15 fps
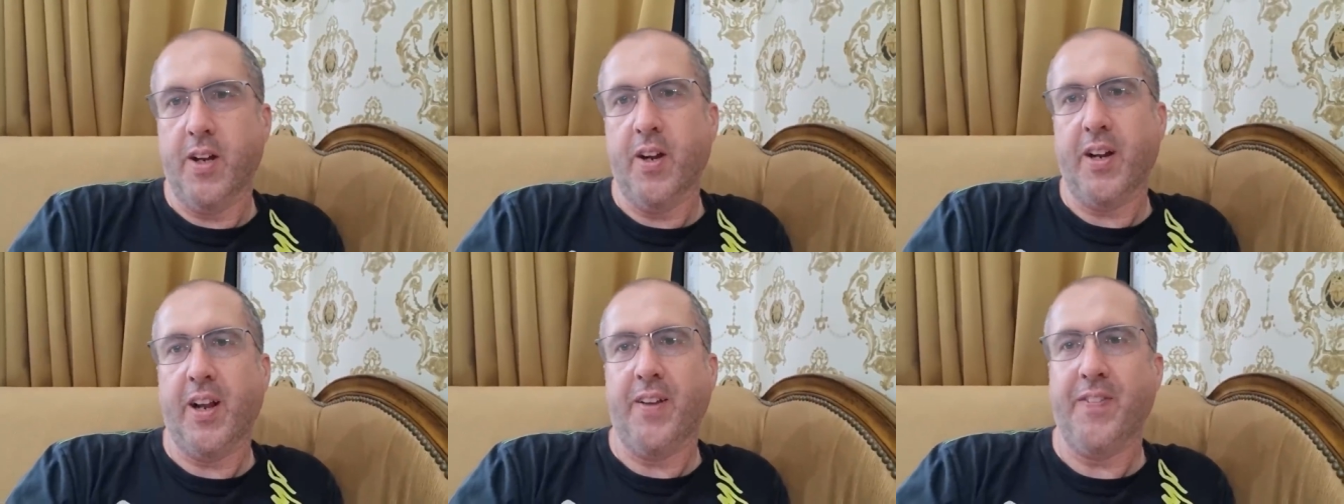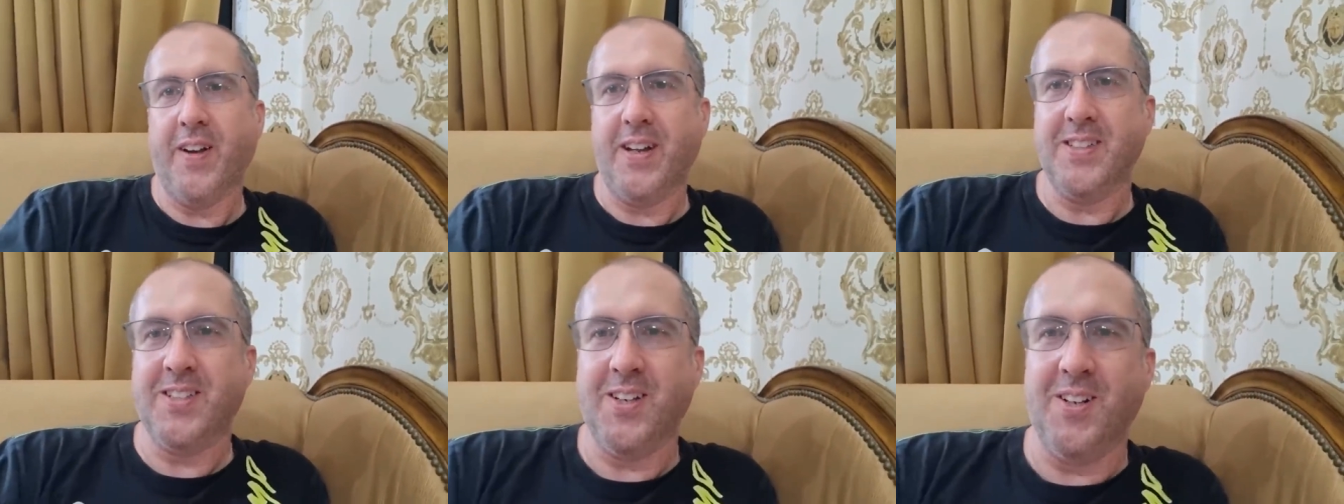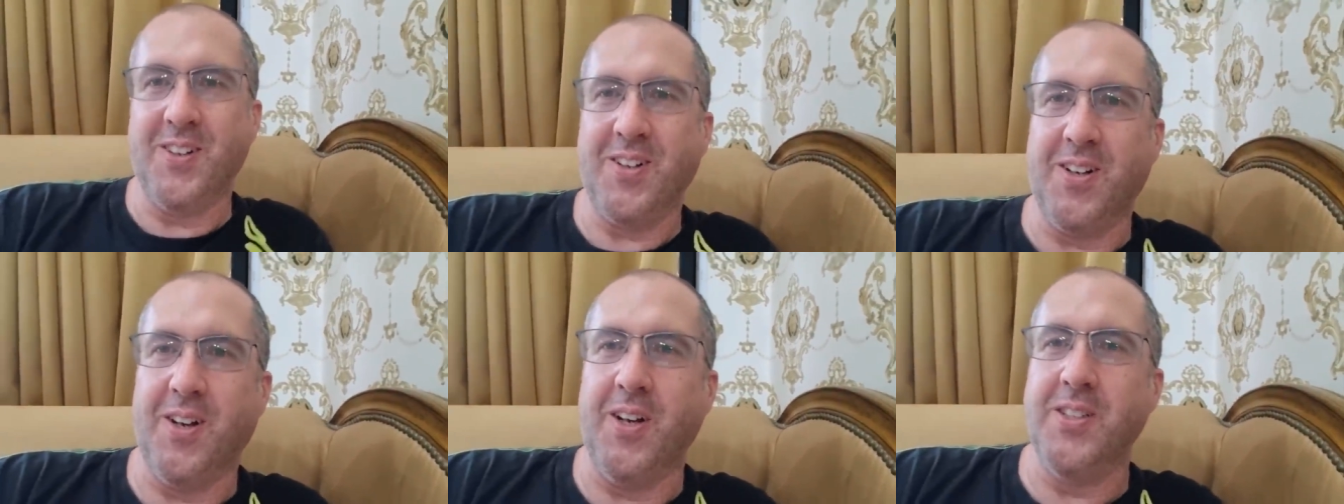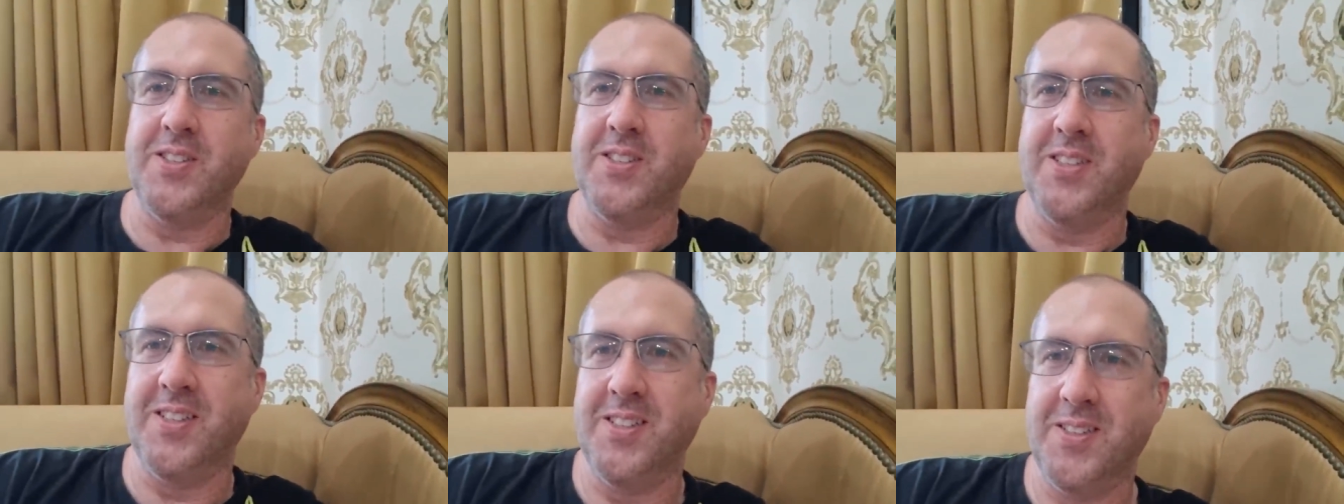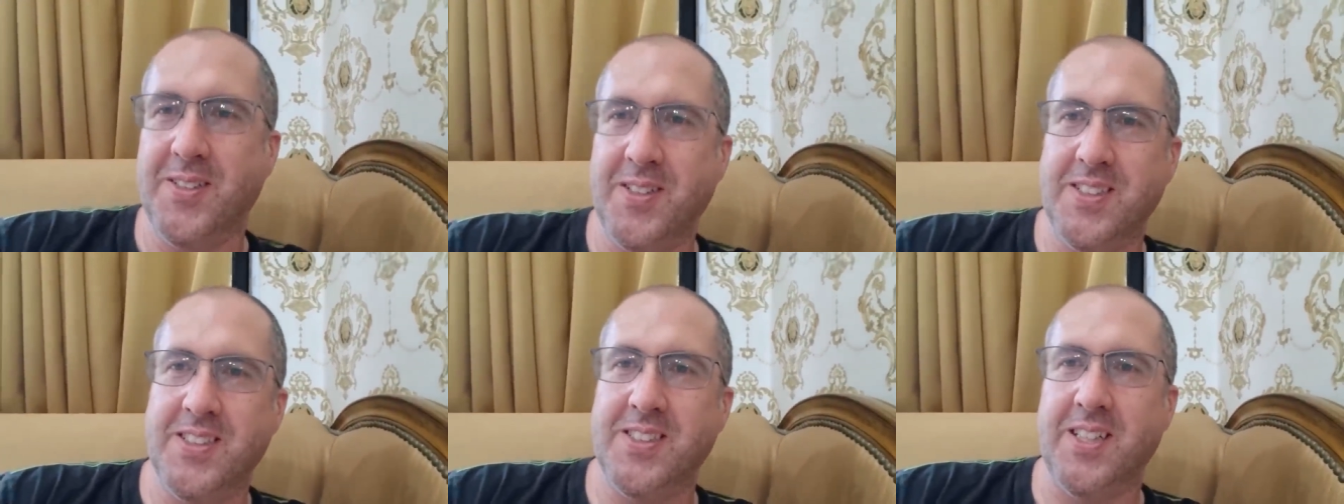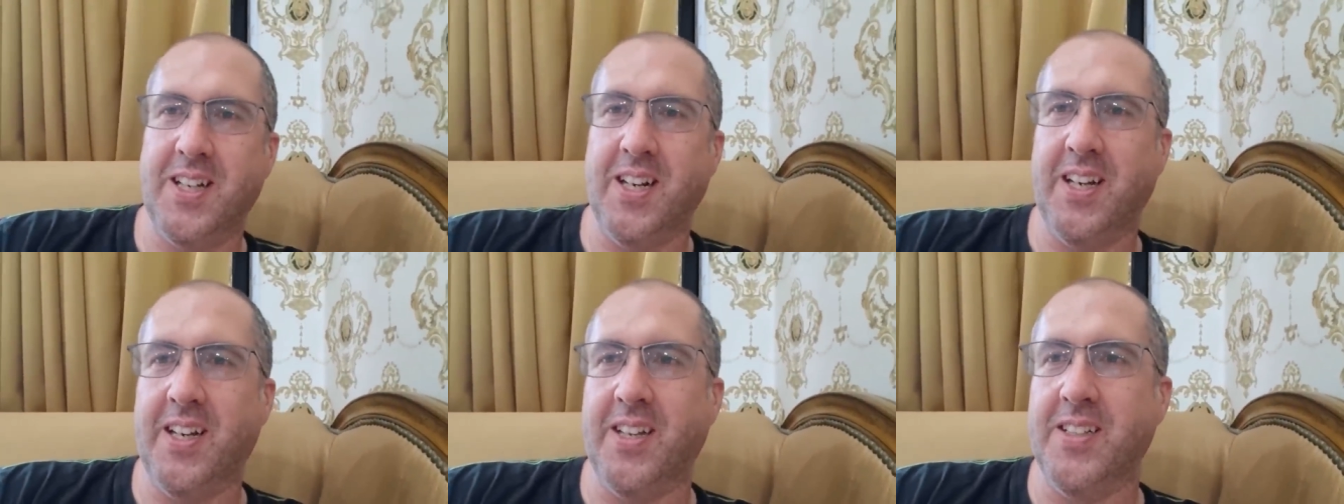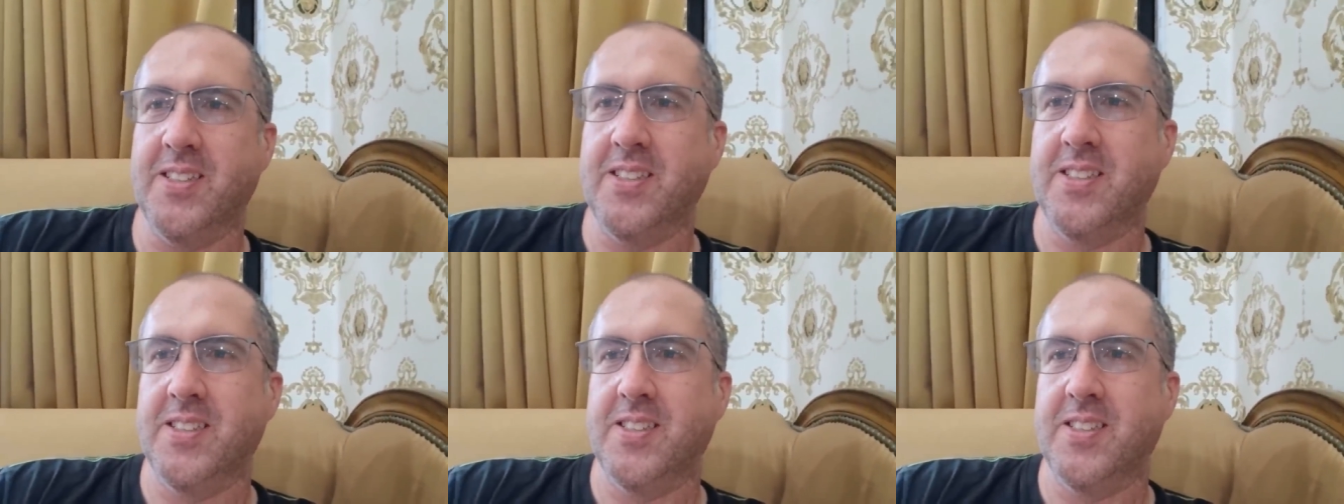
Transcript: Okay, thanks a lot, guys. See you later.